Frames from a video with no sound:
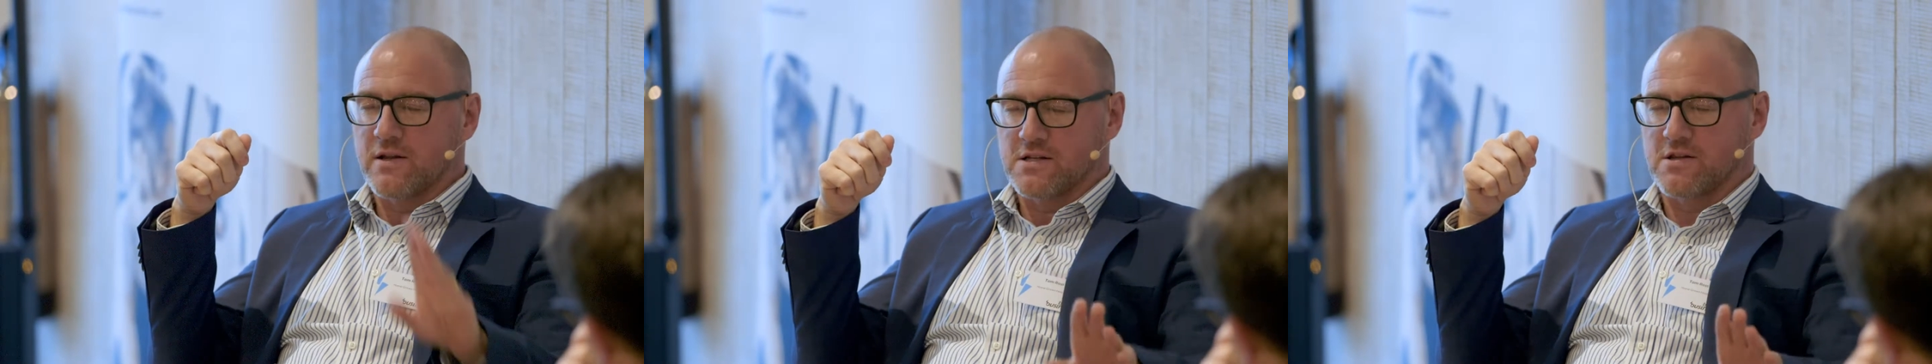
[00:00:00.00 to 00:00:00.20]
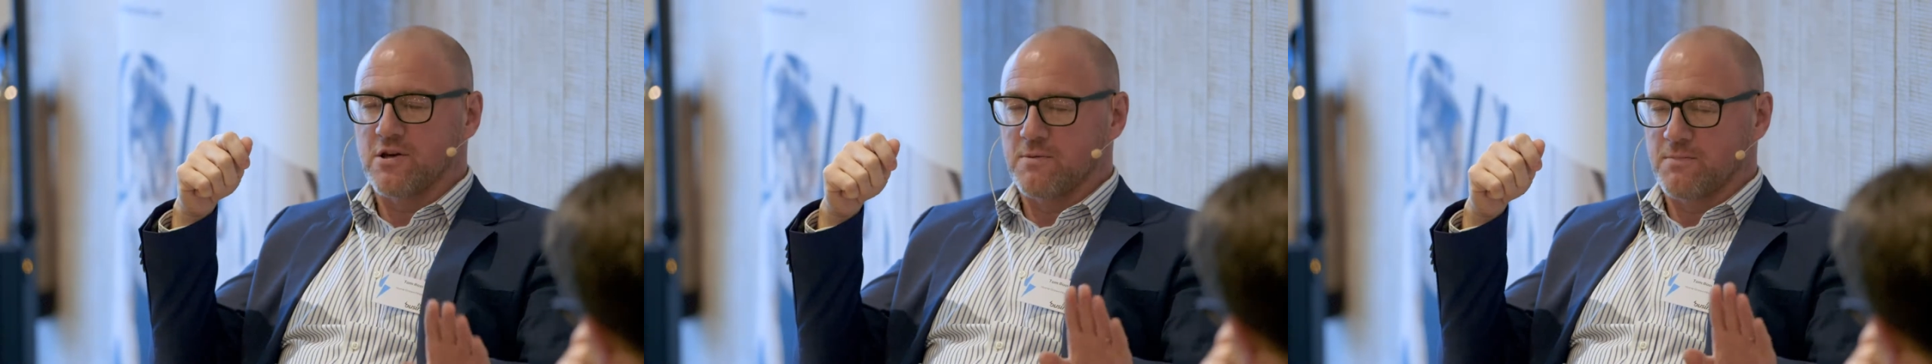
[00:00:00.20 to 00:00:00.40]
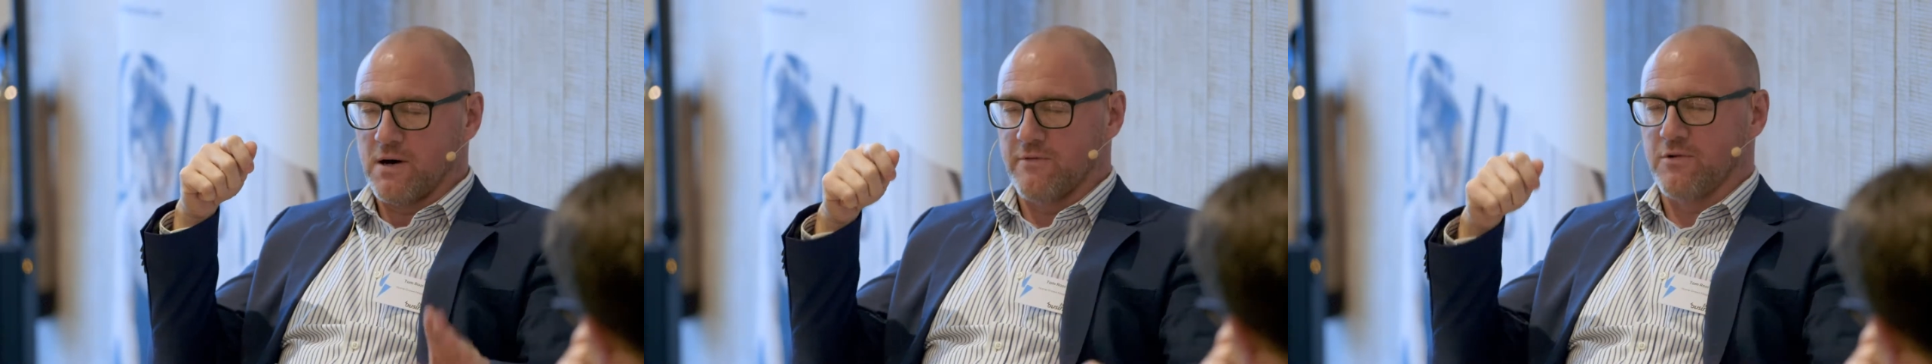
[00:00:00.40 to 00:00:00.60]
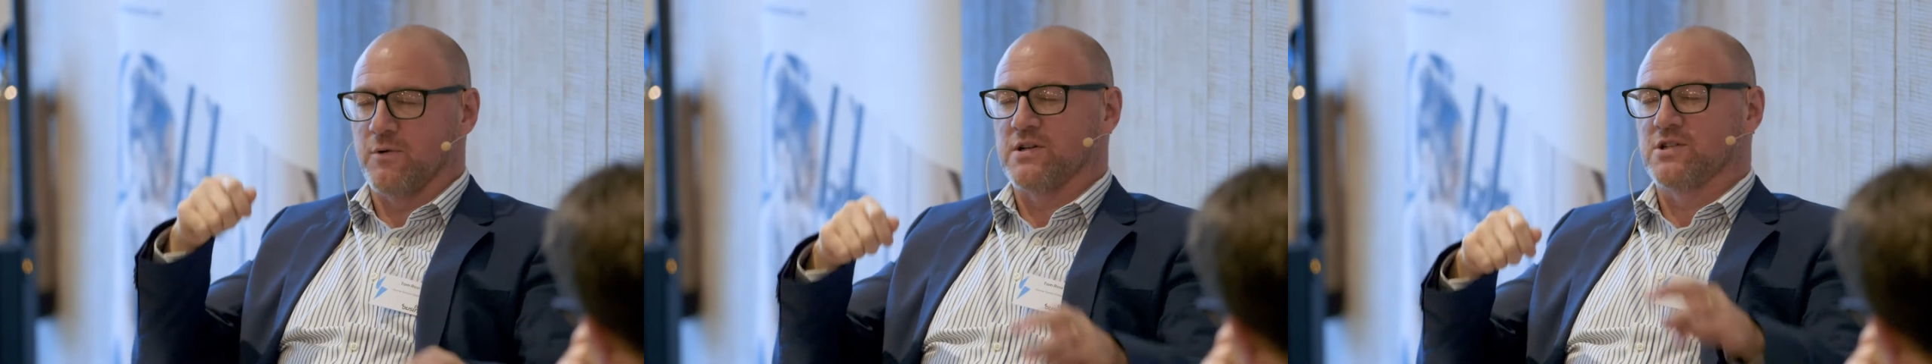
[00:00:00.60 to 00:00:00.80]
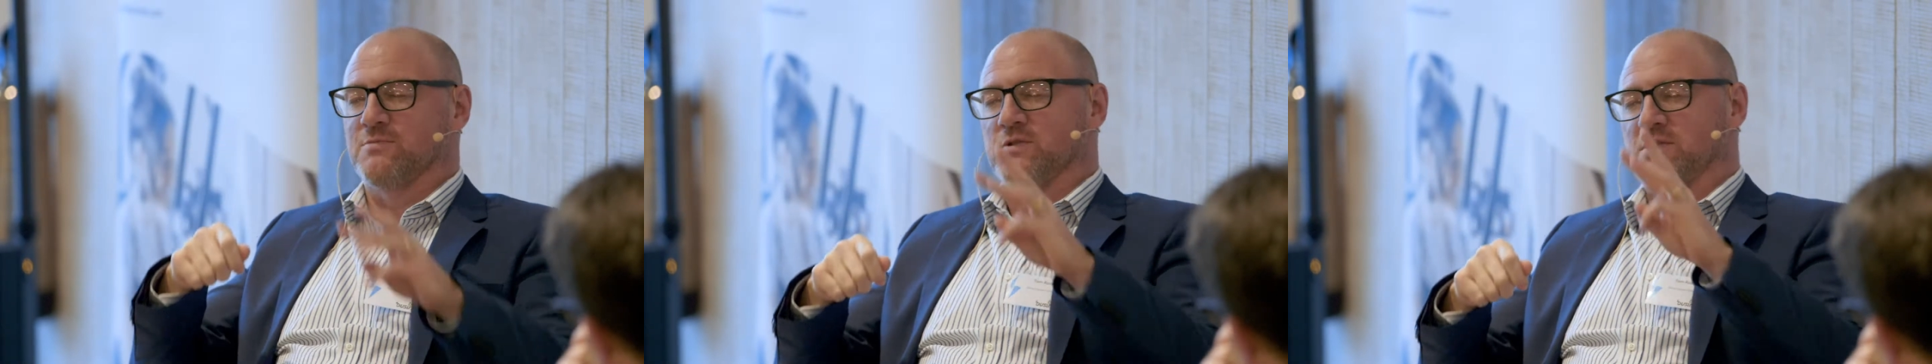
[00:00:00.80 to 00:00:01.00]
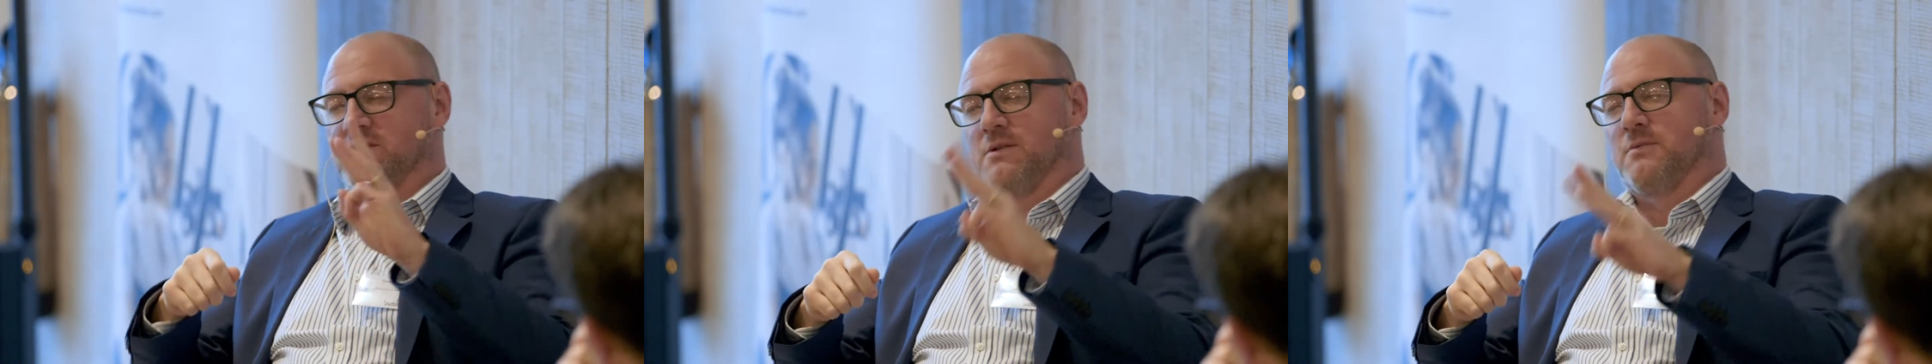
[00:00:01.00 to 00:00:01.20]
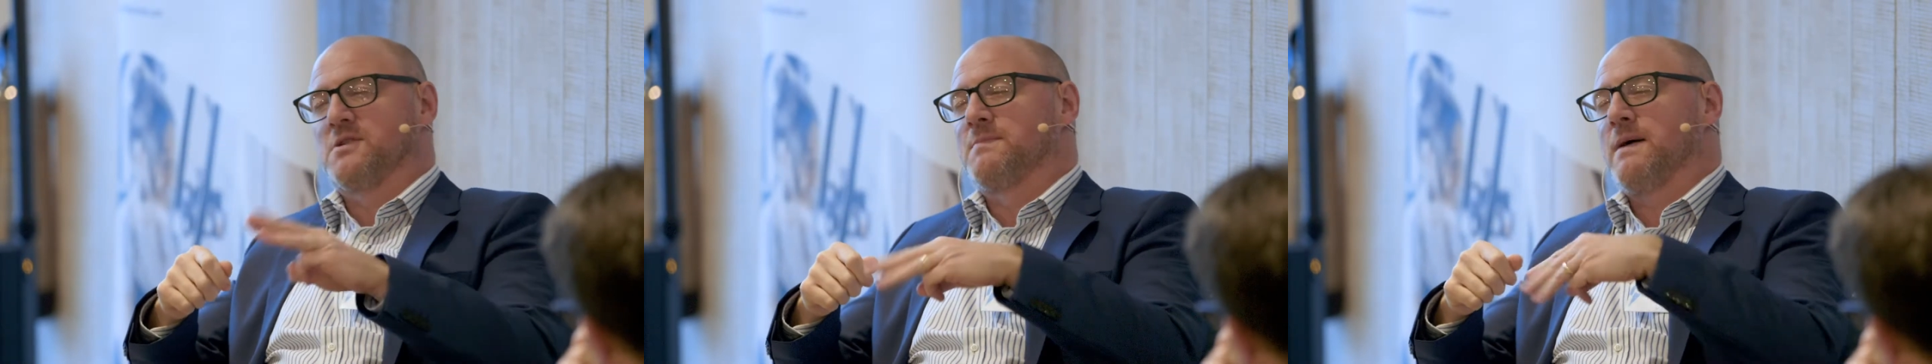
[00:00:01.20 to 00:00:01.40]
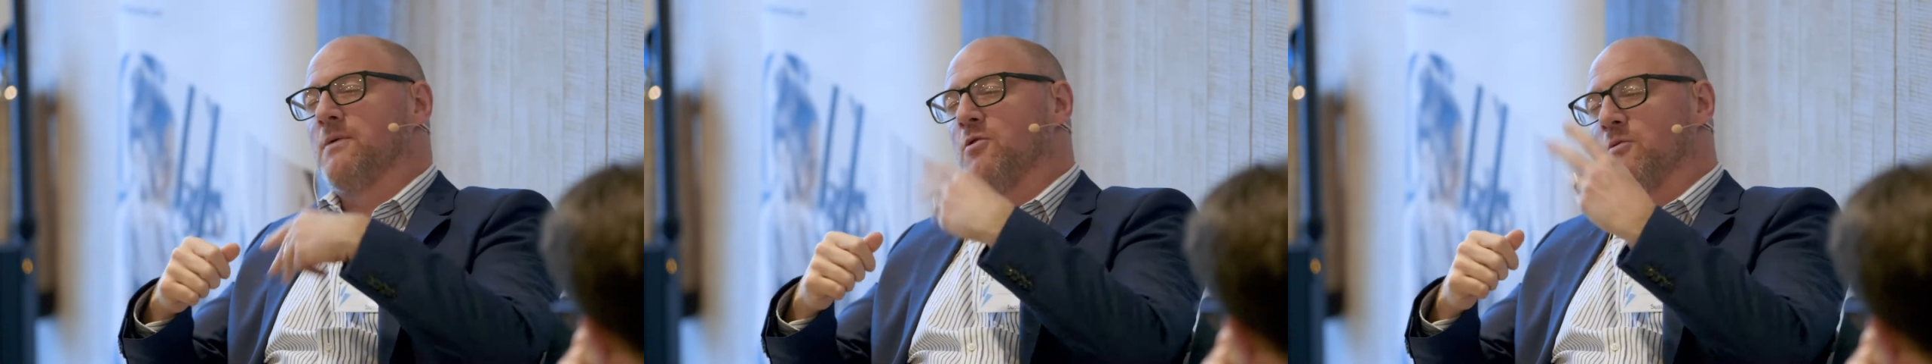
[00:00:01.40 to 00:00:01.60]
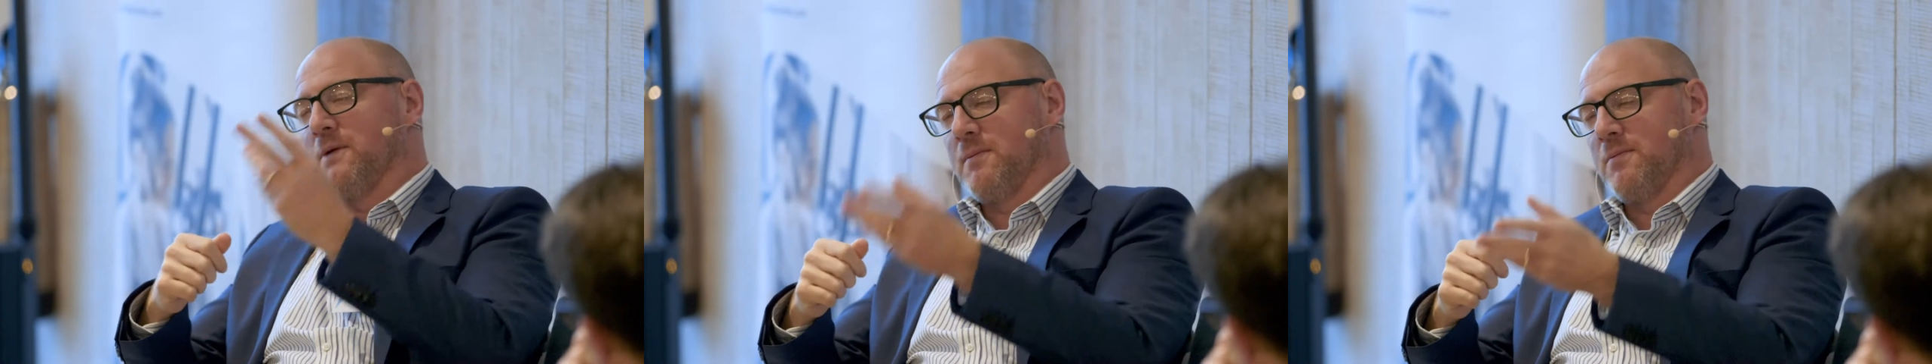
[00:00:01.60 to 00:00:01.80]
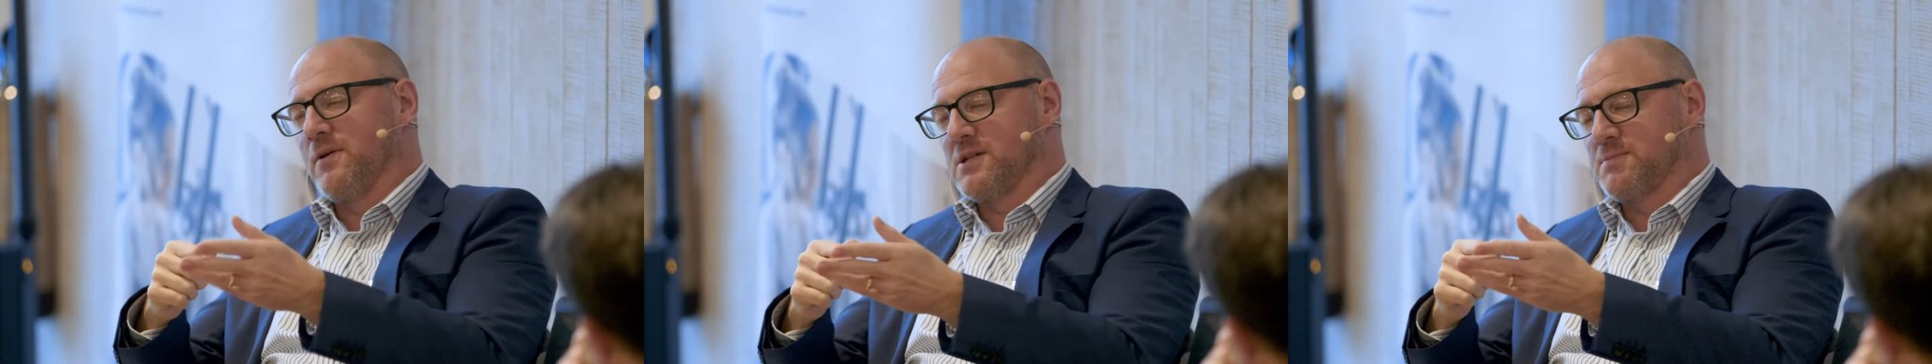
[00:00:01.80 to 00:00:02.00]
the third part of your question, wasn't it? It was about what
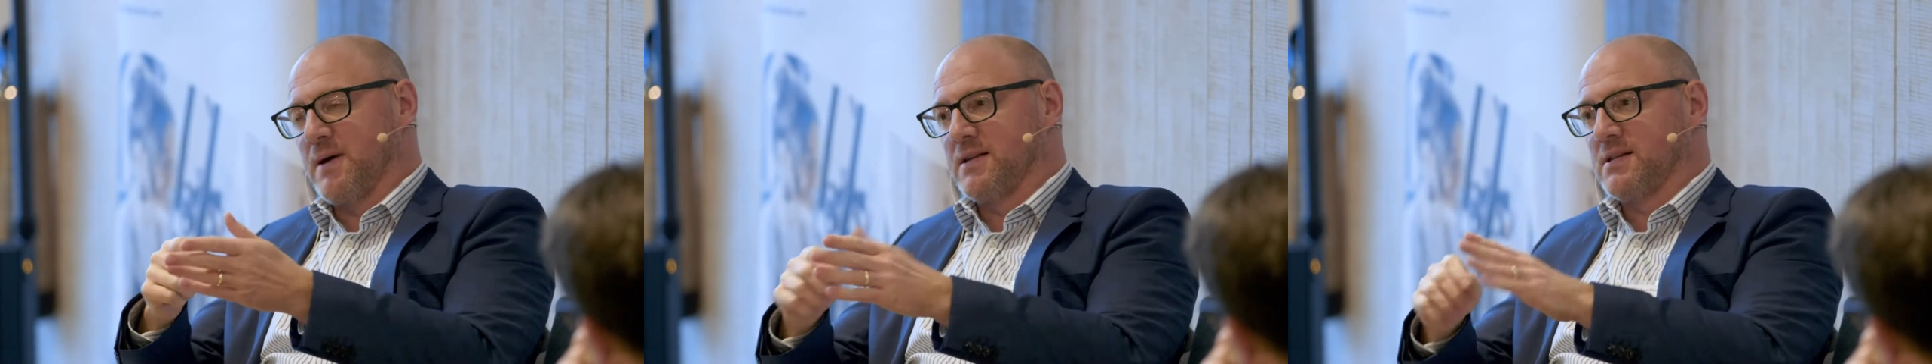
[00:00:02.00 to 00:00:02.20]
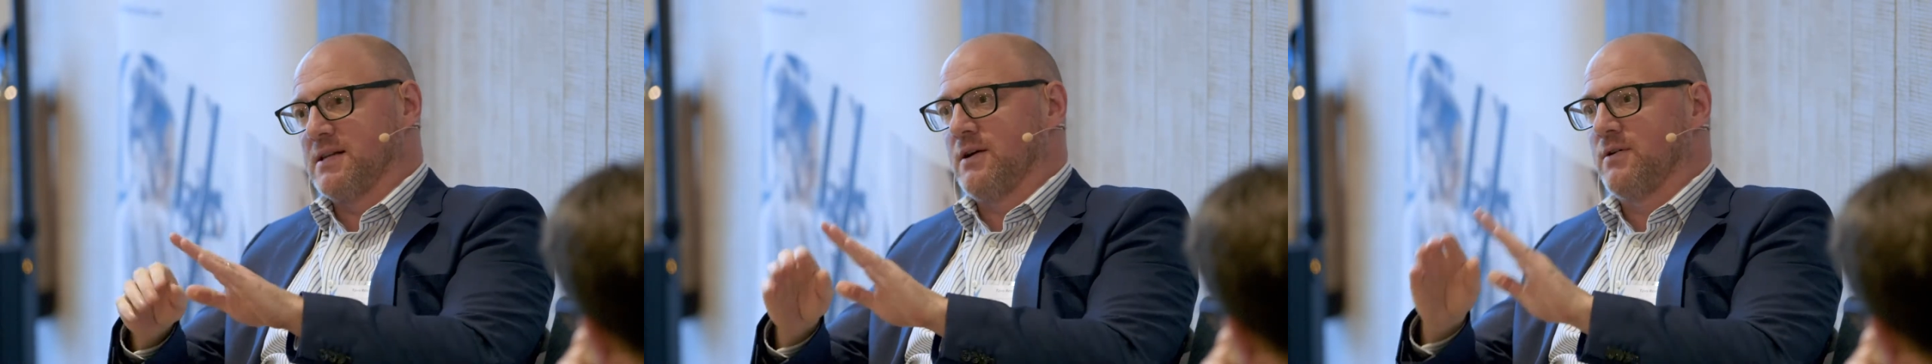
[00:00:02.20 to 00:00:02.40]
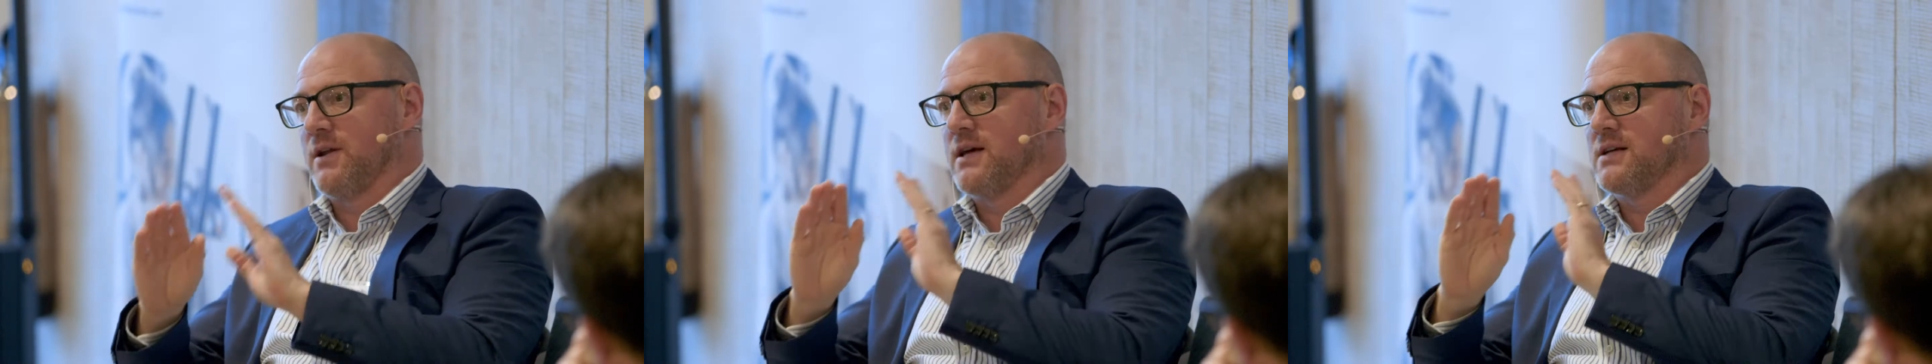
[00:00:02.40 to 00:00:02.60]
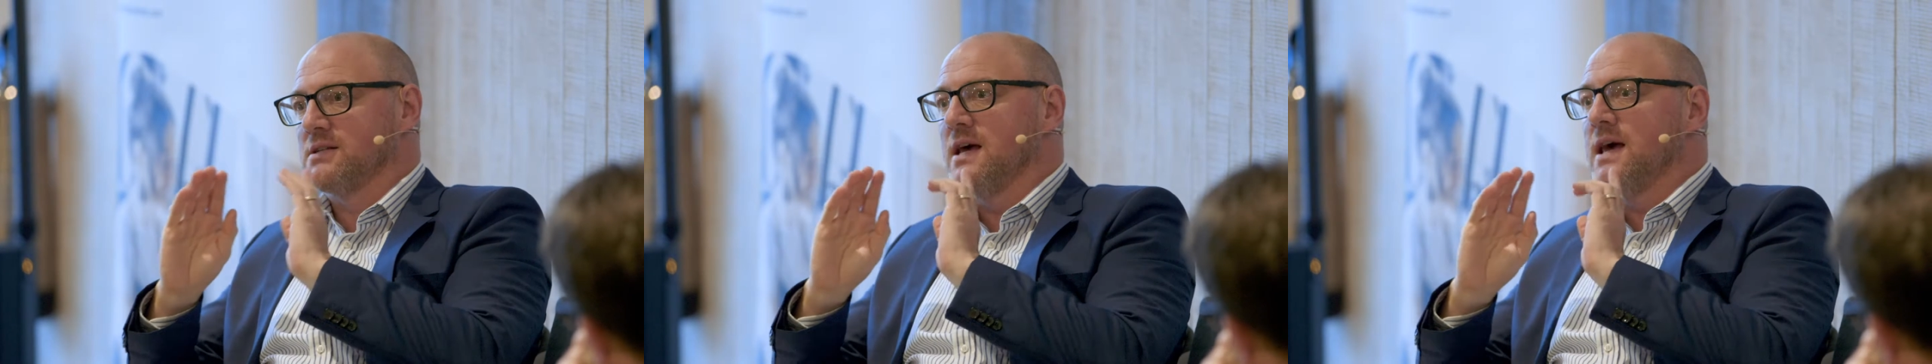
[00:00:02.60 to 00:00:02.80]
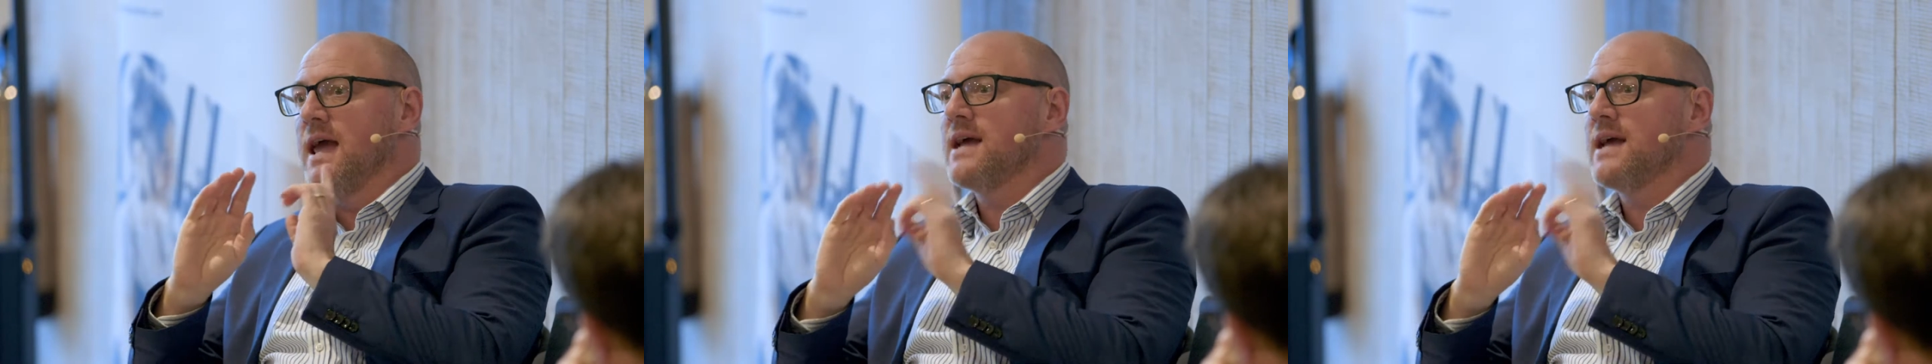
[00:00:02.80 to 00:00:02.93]
people are expecting nowadays.